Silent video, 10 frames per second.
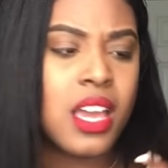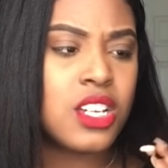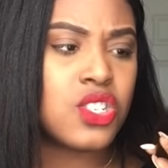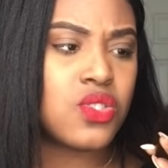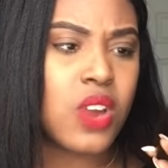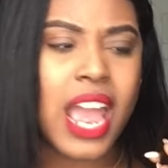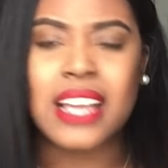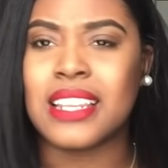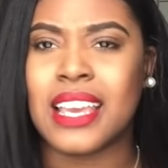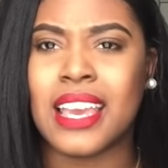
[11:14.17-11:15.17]

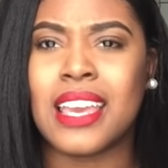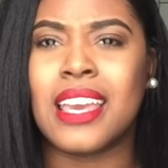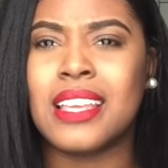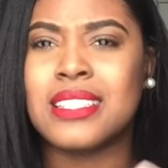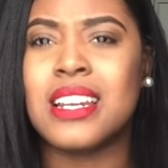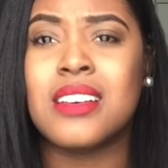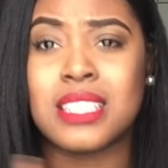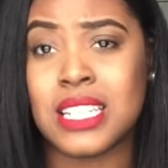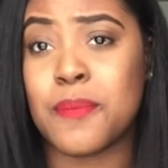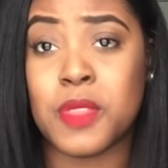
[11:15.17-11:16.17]
straggly ends and I'll
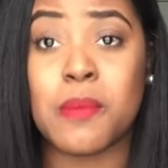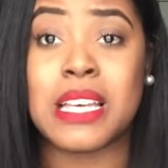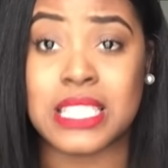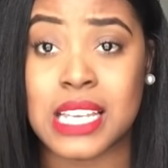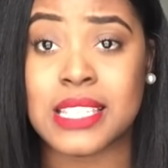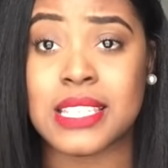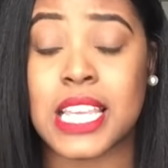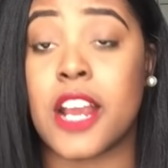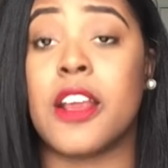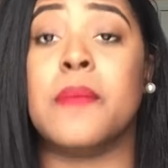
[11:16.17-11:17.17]
snip them as
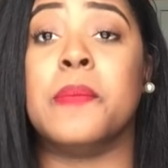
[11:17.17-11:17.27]
necessary.